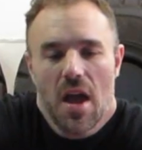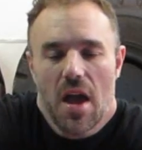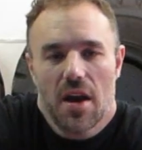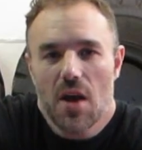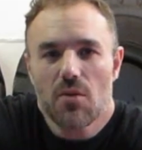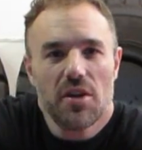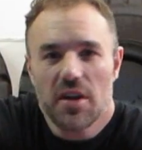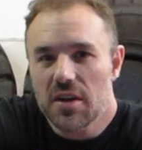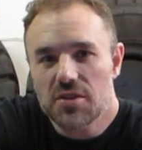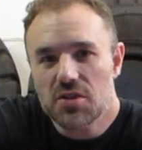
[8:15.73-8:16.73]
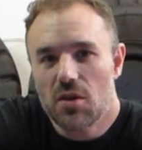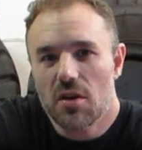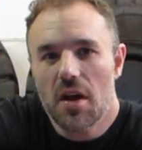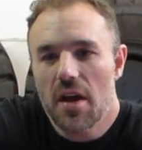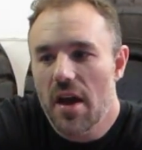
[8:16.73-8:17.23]
And I really didn't get
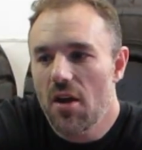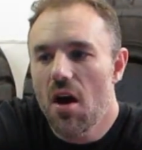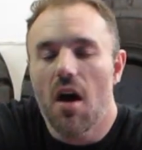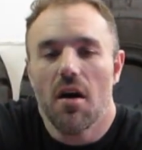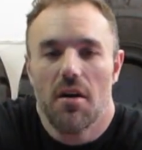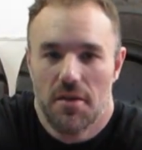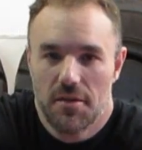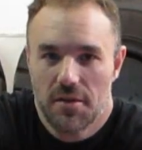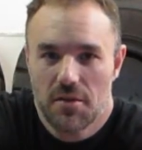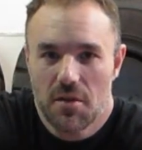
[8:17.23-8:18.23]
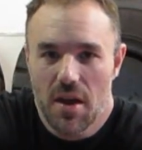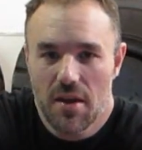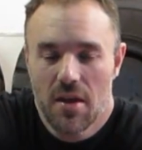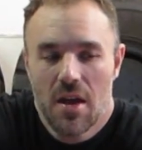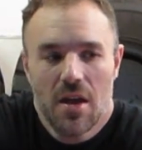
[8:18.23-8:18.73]
sore at all,
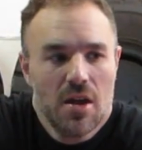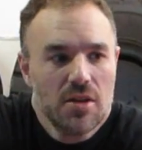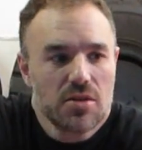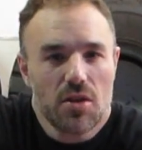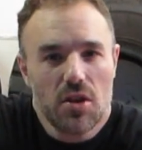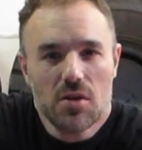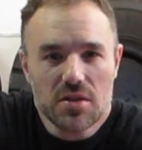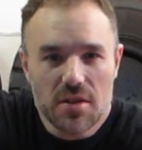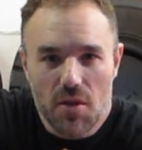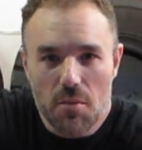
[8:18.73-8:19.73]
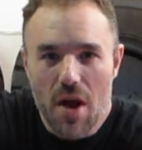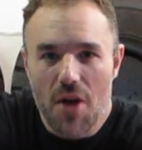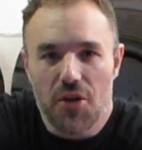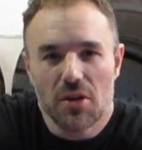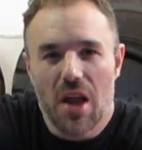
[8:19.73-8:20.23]
okay? So the use of the
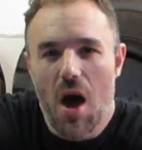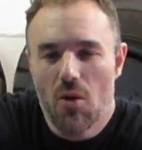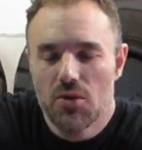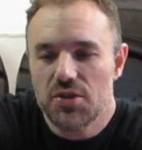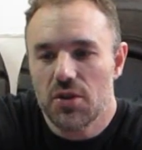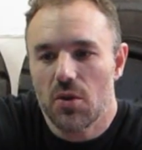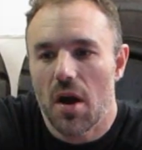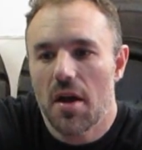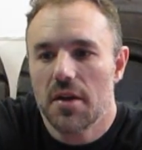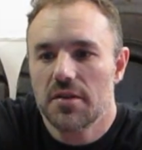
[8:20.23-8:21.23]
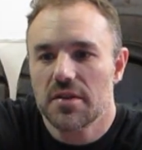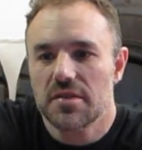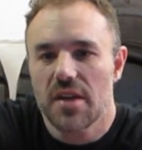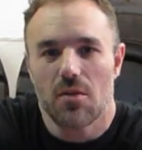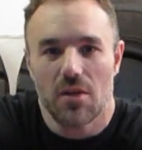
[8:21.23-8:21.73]
breath allows you to
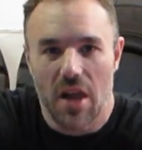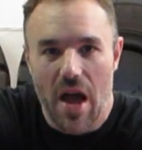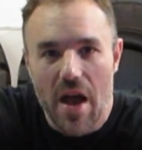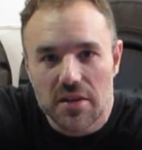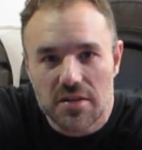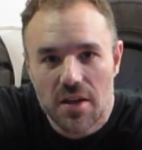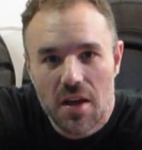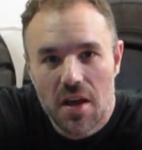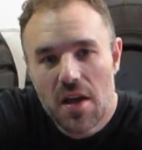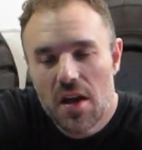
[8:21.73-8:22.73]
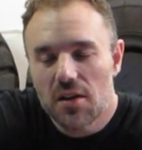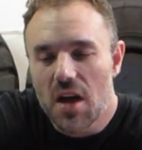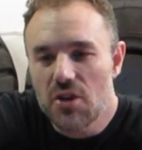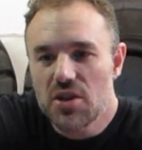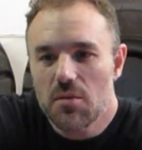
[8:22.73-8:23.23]
stay relaxed,
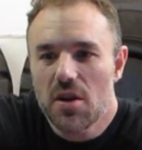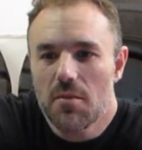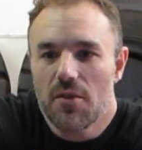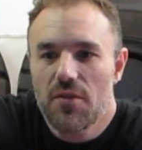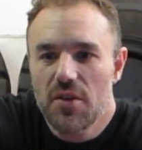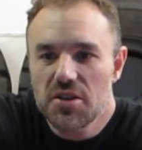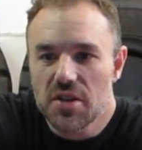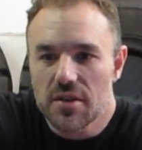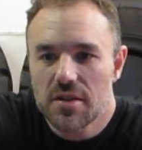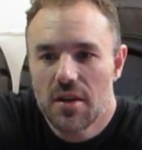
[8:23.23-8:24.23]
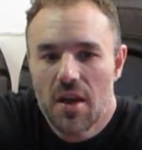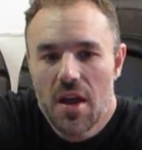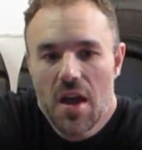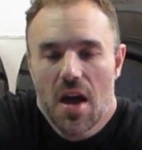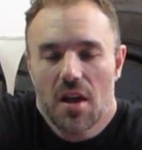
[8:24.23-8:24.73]
allows you to become efficient,
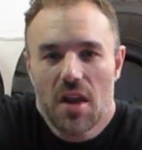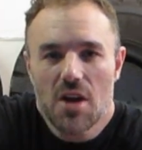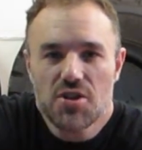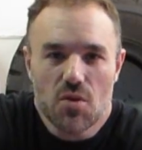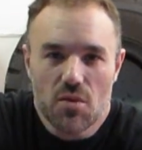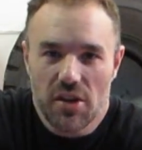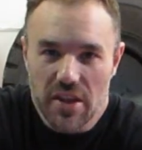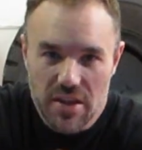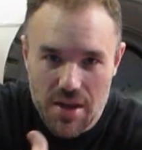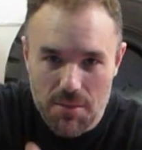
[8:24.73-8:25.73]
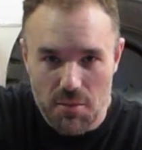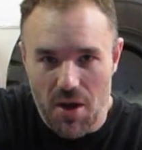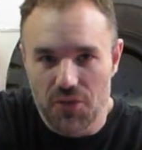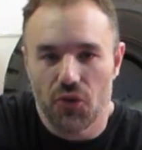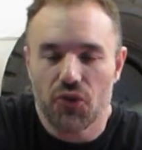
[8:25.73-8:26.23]
and allows you to really keep the
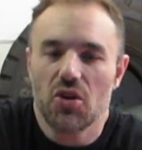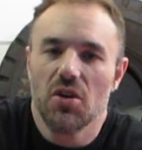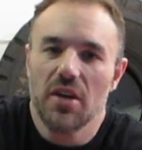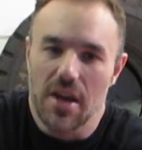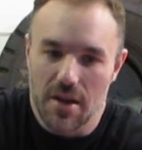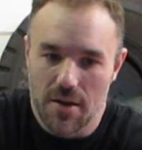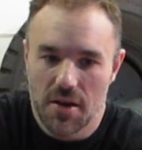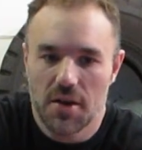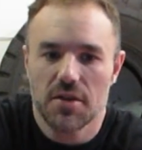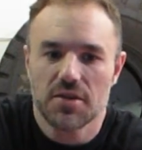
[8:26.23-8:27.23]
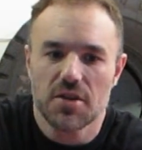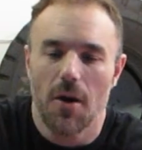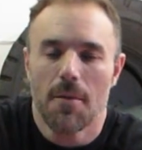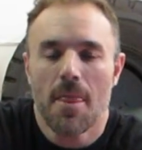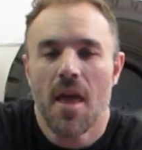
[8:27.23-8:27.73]
muscles clean.
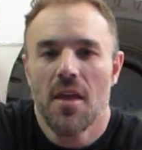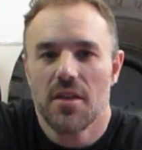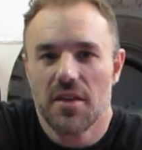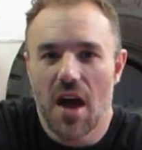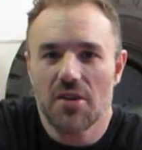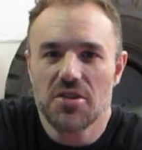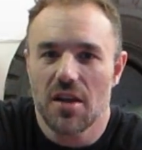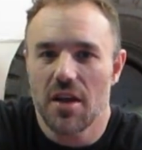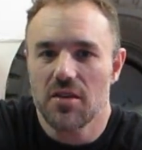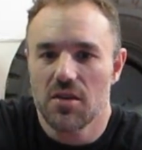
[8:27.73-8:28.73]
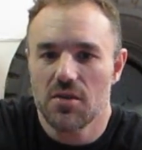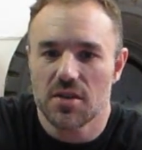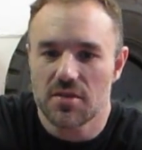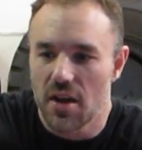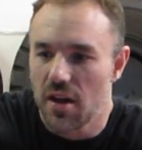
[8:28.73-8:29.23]
So the analogy I like to use
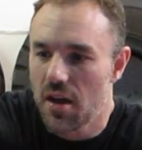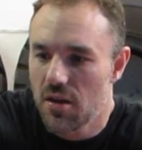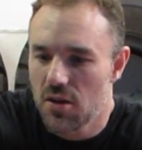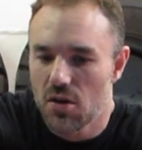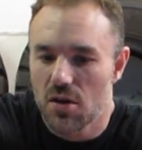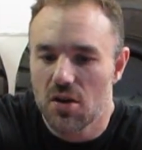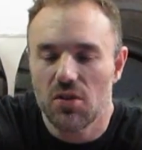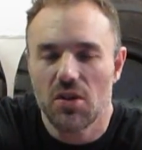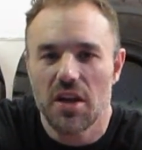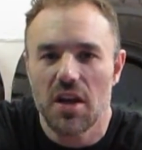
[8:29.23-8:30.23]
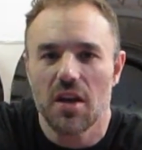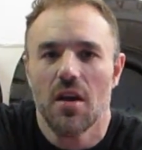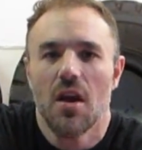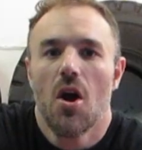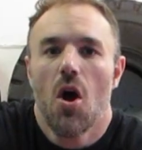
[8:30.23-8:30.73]
is like you're cleaning
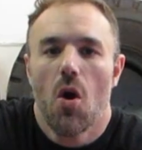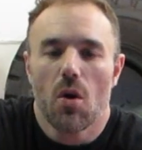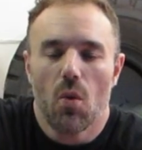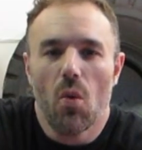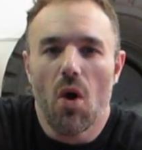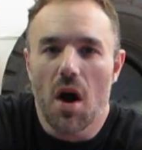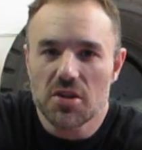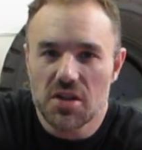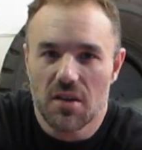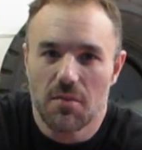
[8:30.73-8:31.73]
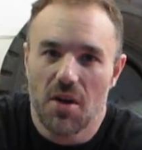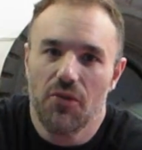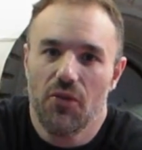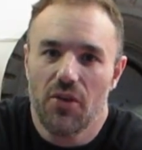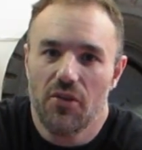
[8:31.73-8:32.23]
or washing the
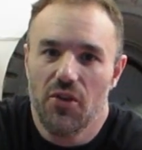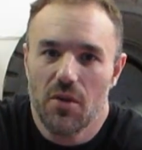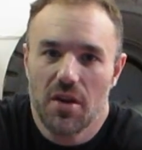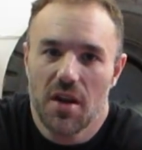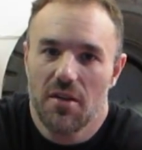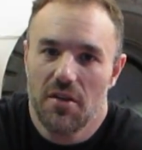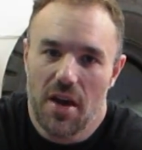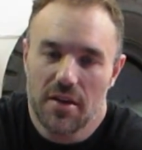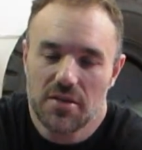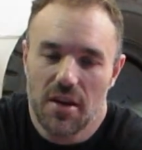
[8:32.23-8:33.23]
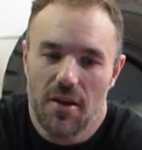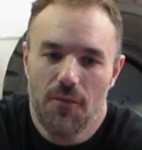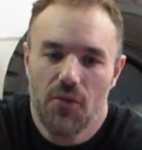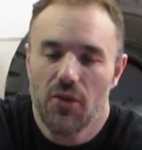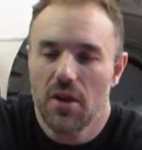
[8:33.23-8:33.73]
muscles as you inhale and exhale.
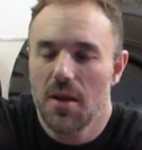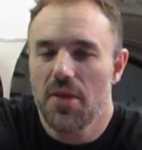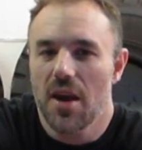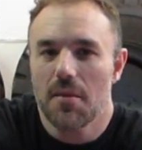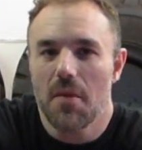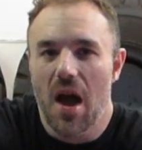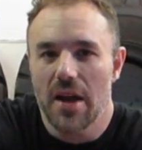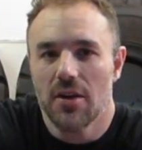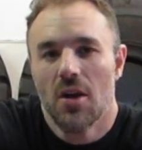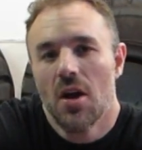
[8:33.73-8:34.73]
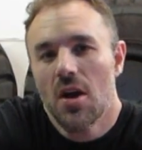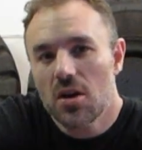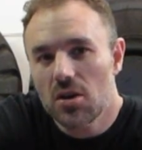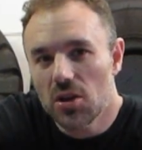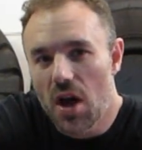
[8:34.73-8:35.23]
So keep that in mind.
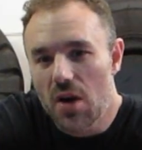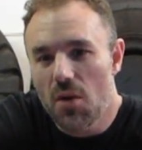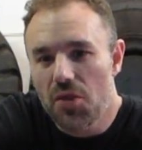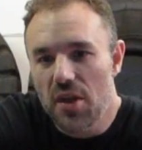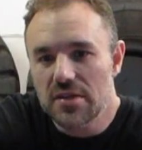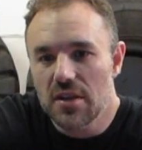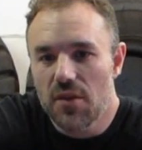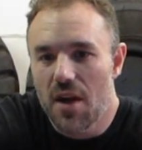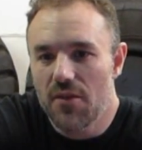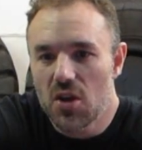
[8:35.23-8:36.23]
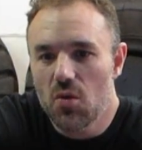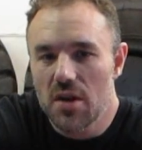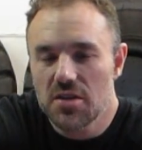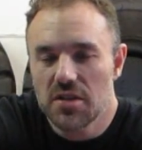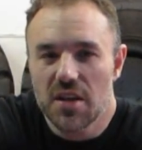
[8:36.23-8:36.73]
Good luck with this. If you have any
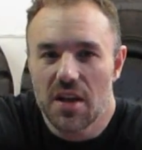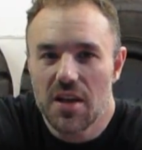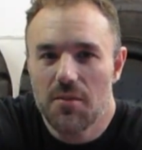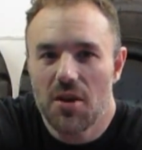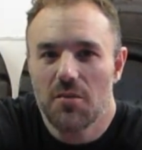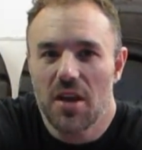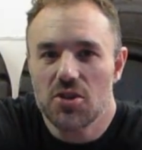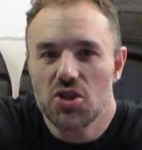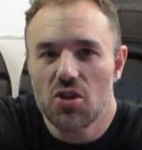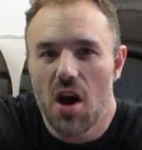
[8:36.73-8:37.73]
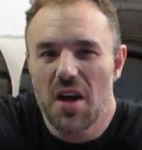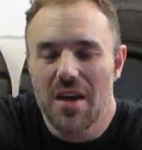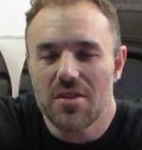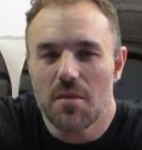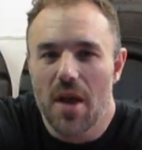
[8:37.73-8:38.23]
questions, again, email me at
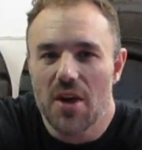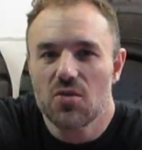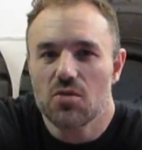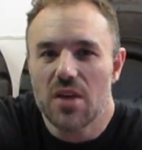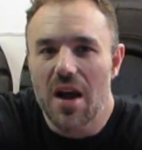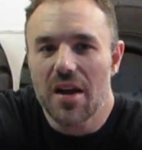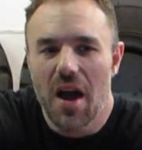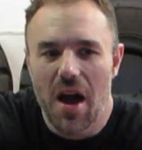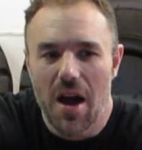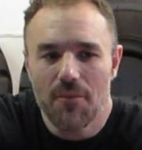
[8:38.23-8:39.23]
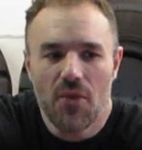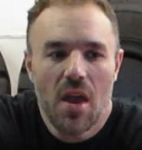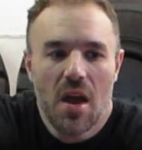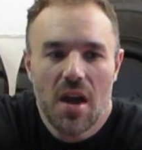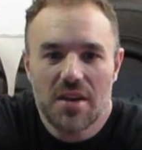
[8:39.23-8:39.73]
sean@thebadcrew.com.
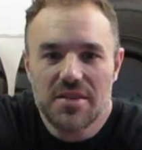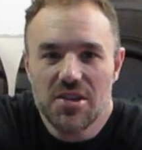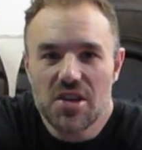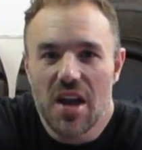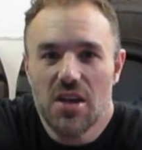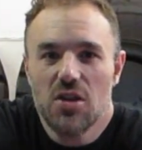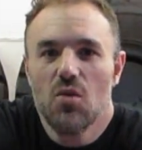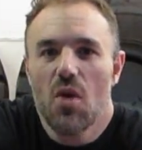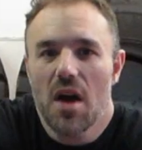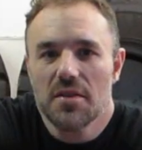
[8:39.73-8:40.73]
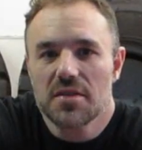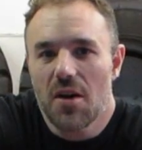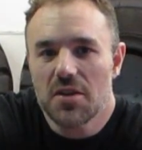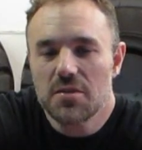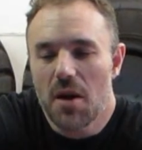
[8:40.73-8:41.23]
S-H-A-U-N is
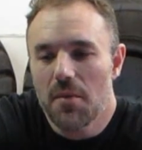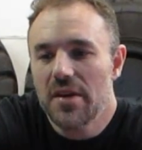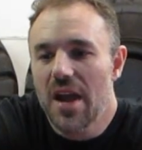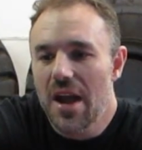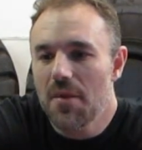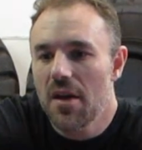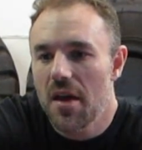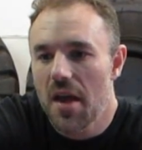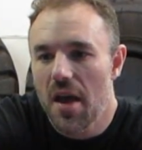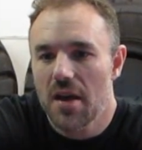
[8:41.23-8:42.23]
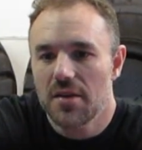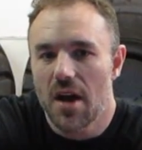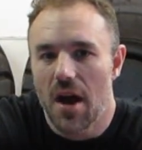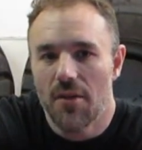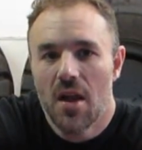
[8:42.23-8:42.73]
how I spell my name. And
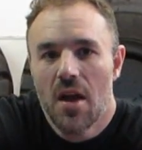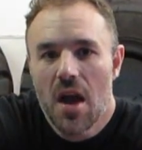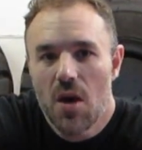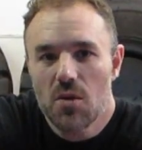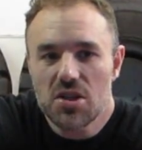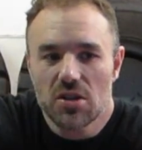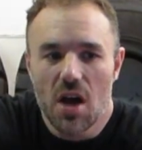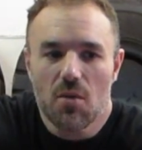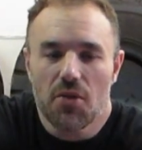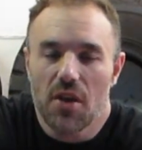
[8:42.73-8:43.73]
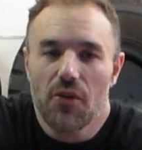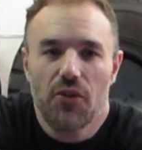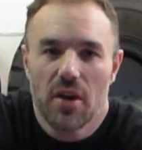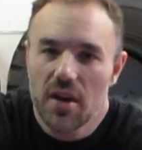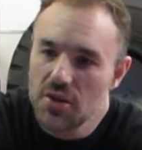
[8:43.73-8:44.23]
I wish you luck with this.
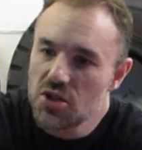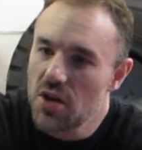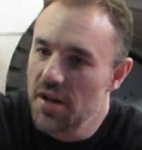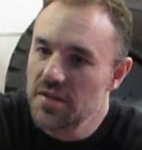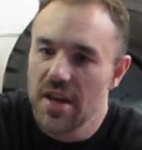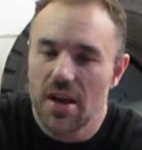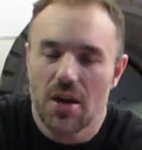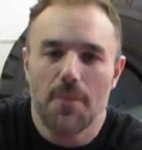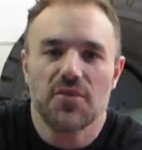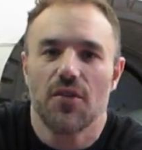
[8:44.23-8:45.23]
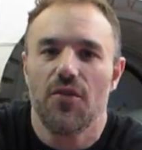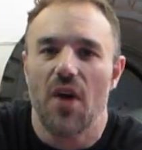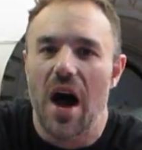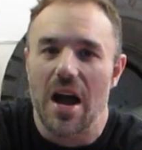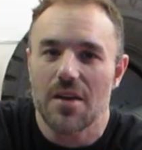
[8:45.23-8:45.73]
Again, try to take it up to
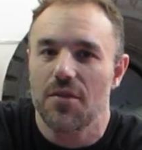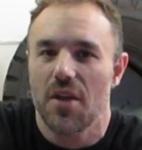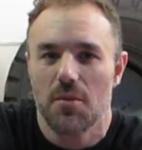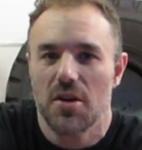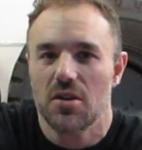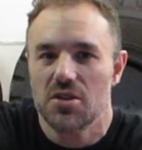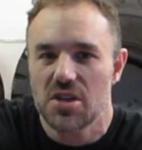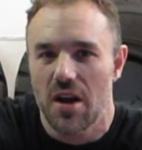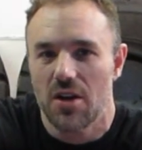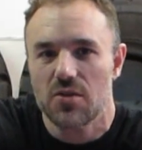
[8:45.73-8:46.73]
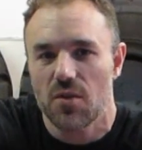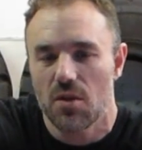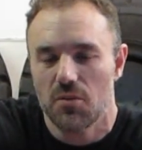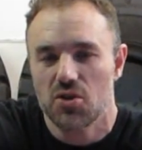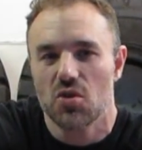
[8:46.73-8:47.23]
5. That'll be a good challenge for
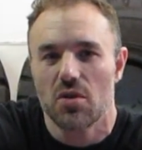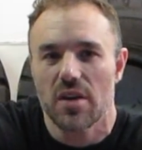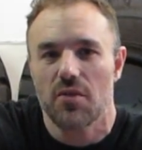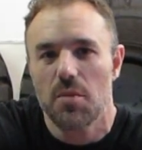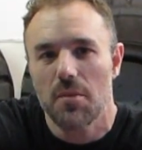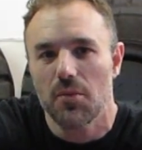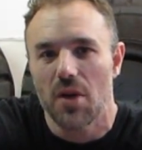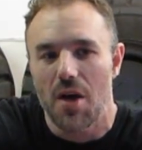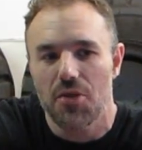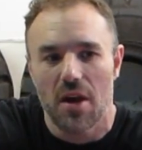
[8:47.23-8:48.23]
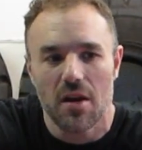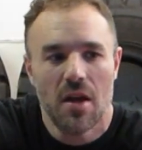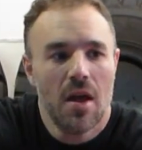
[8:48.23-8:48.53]
the majority of people out there.